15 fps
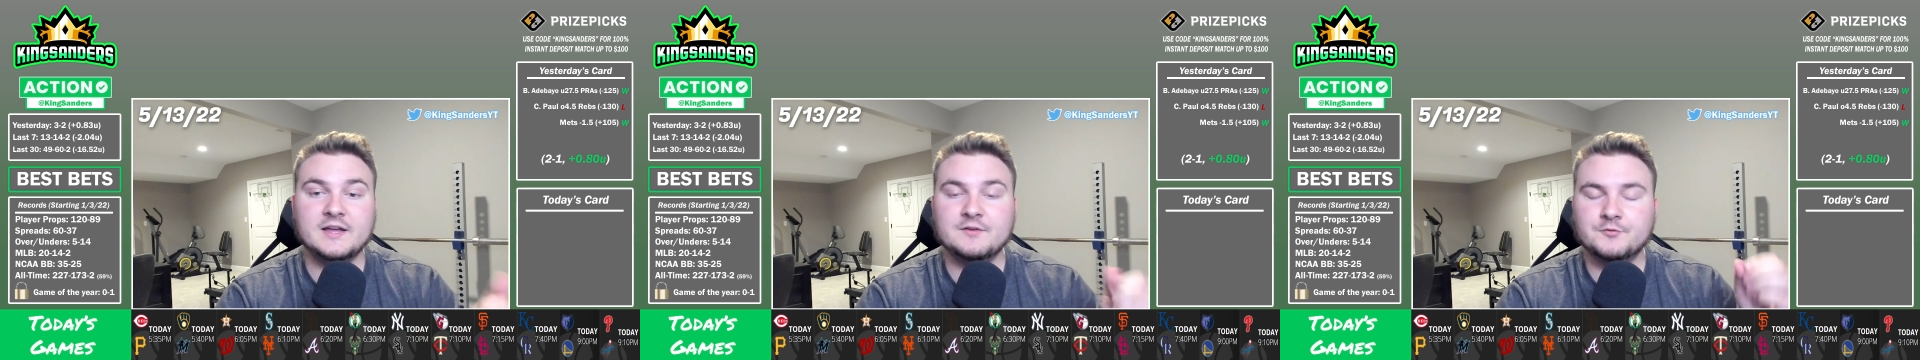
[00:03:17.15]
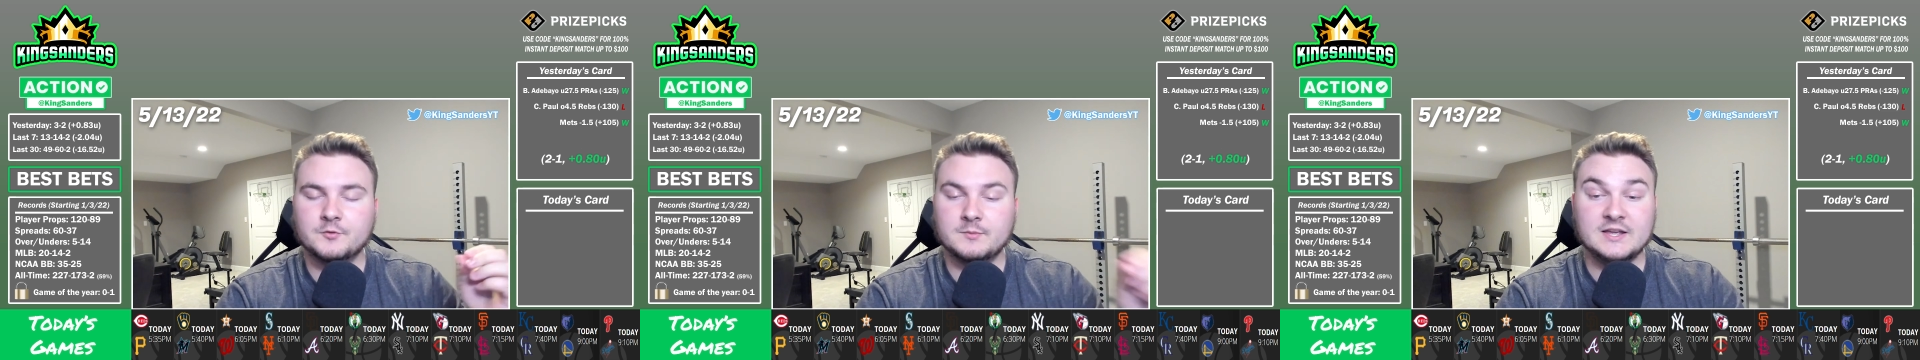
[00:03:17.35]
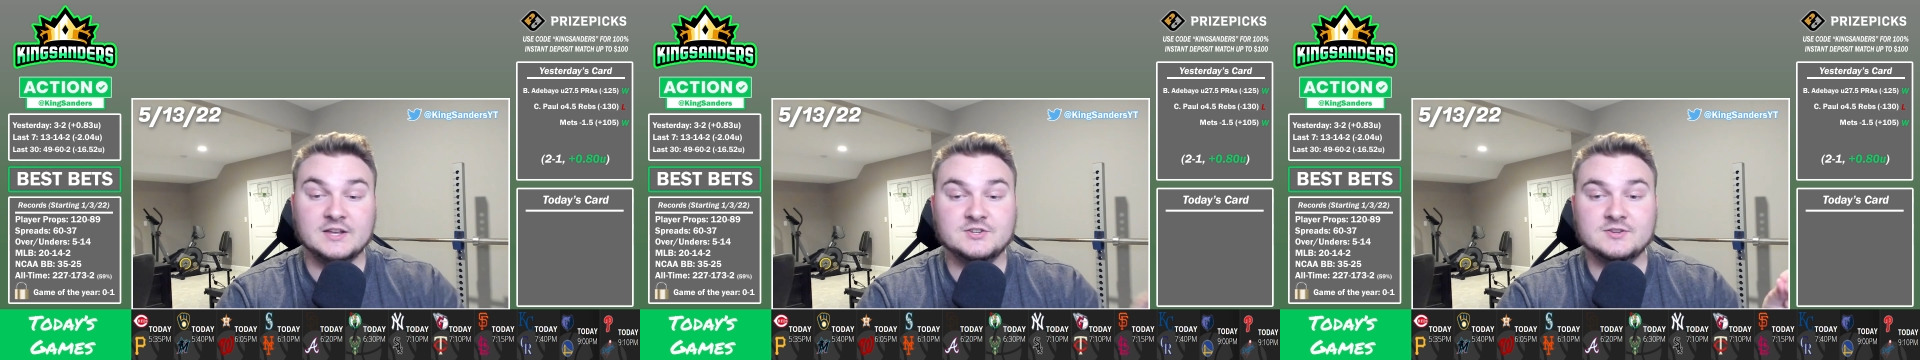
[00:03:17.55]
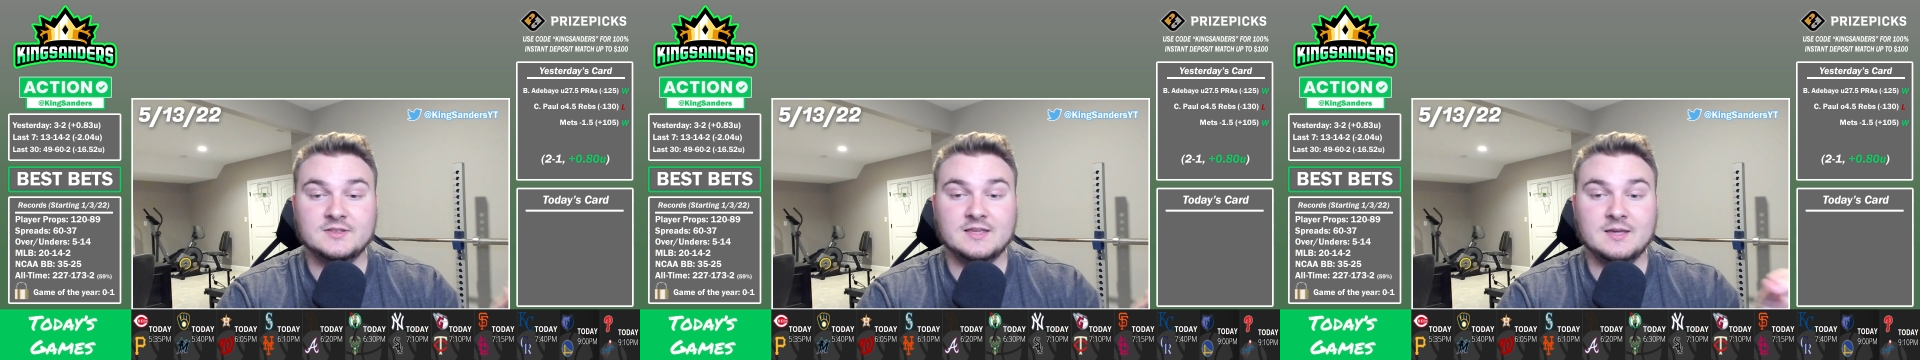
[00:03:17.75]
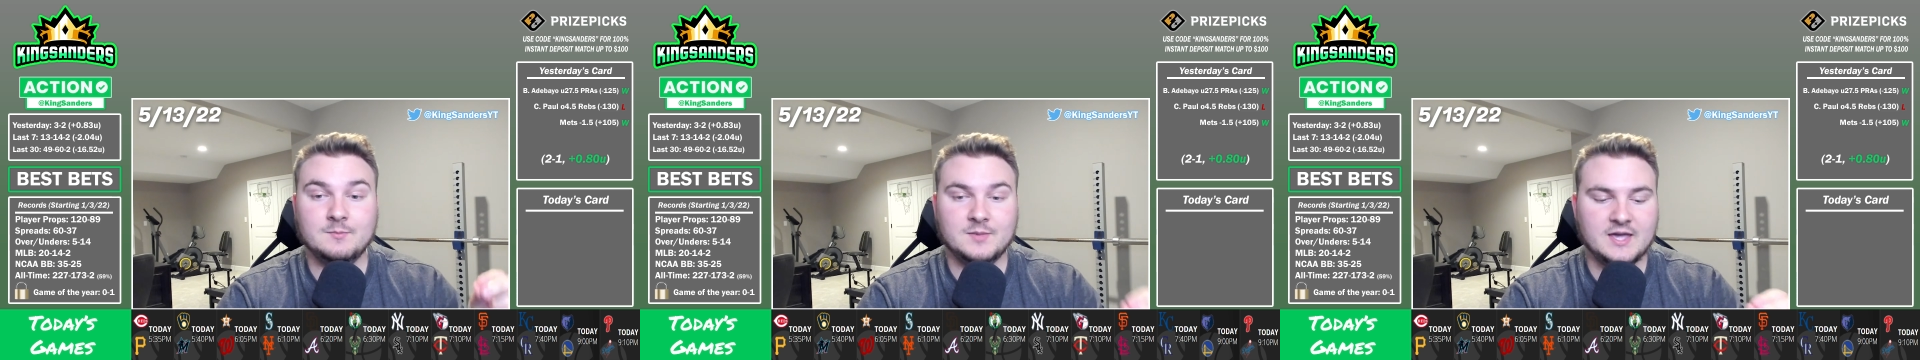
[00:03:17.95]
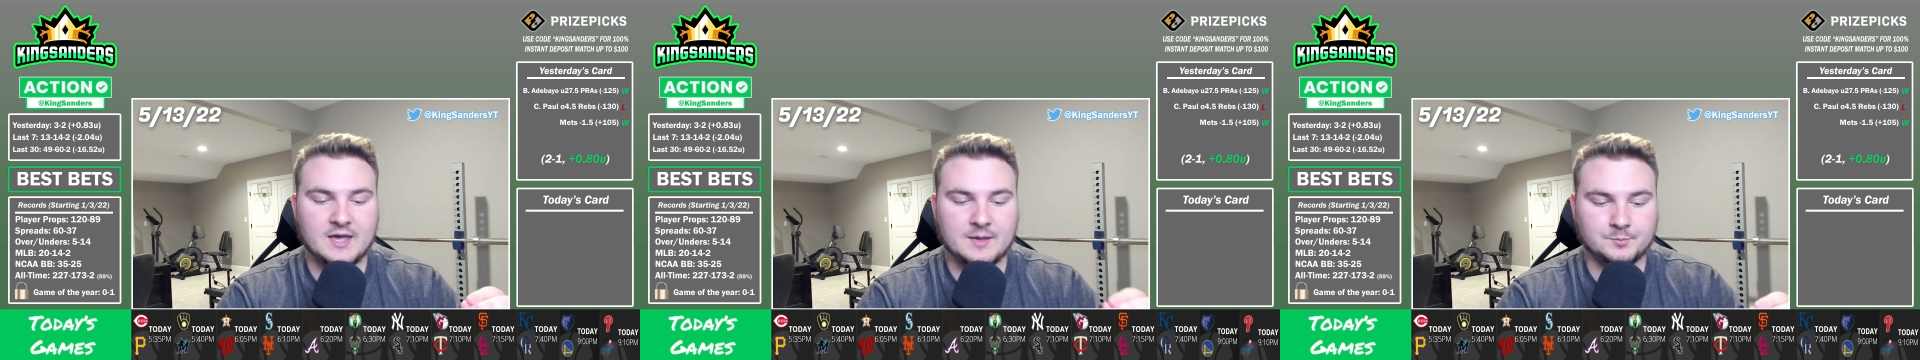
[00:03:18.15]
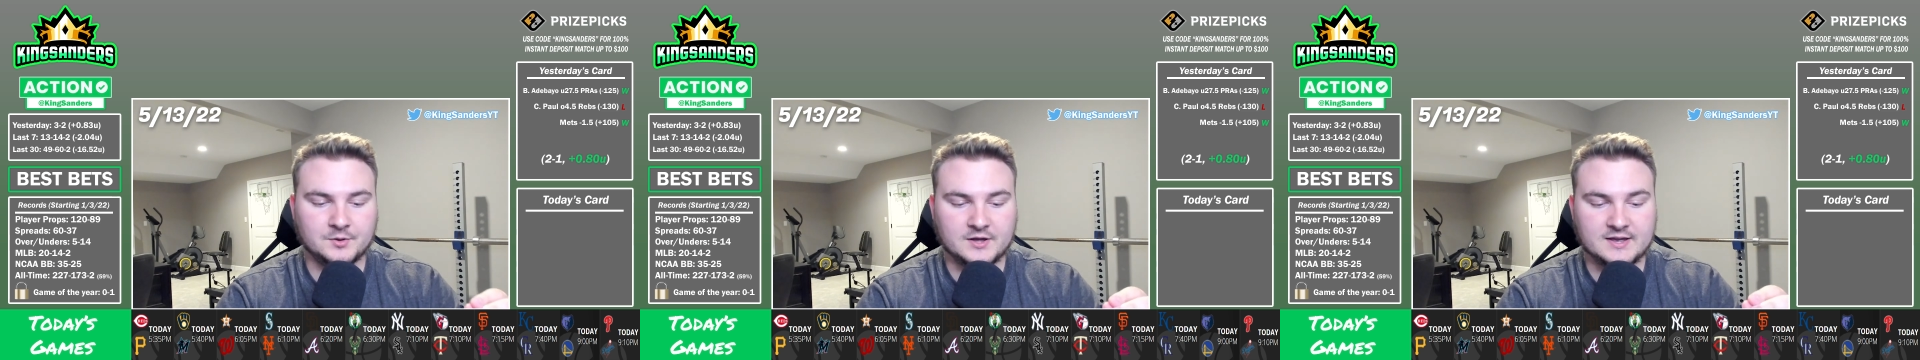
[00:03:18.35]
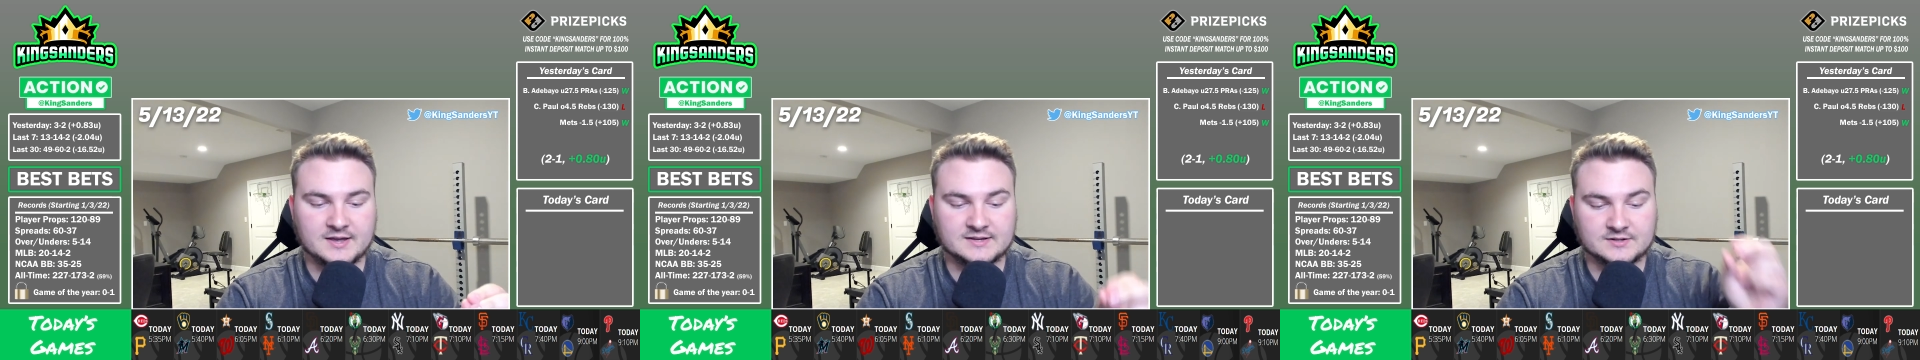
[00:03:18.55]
from each of the NBA play